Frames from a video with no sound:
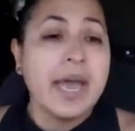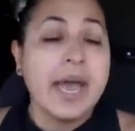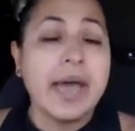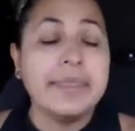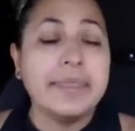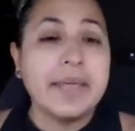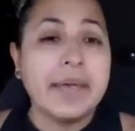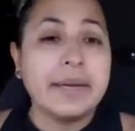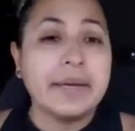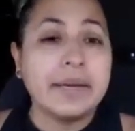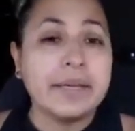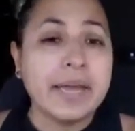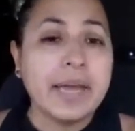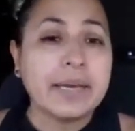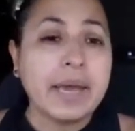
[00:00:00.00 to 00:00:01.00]
And then
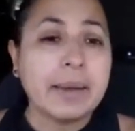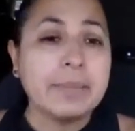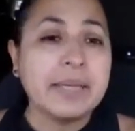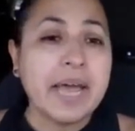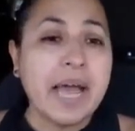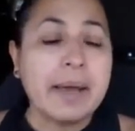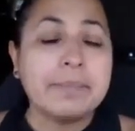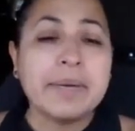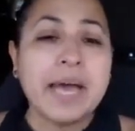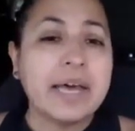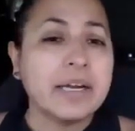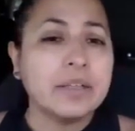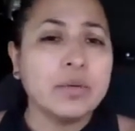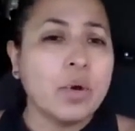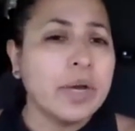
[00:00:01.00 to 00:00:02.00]
again, I mean, I'm not
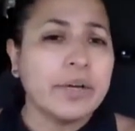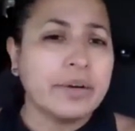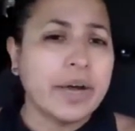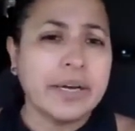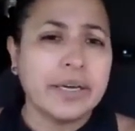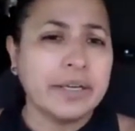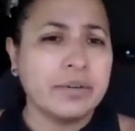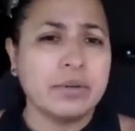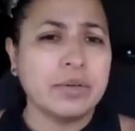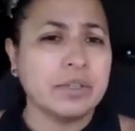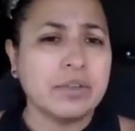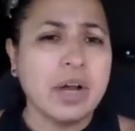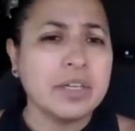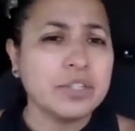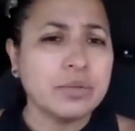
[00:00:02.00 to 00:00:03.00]
a lawyer. I didn't go to
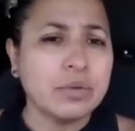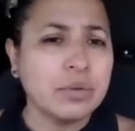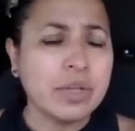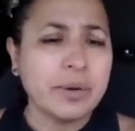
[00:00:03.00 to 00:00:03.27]
law school.